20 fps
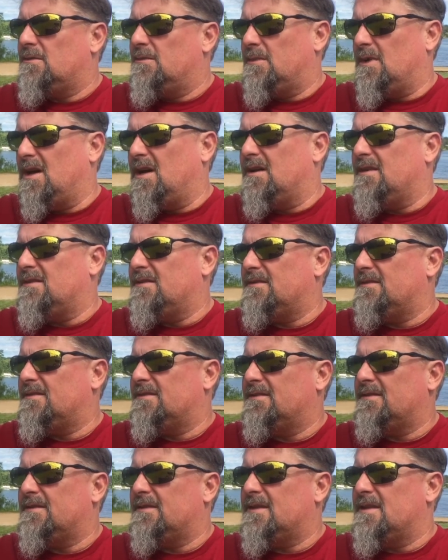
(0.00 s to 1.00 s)
But
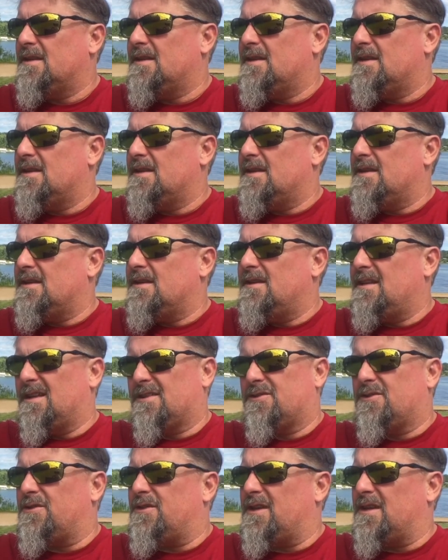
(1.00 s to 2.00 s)

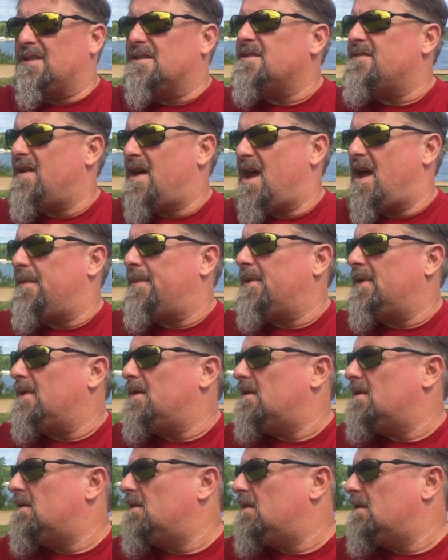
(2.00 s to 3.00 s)
lesser things have happened.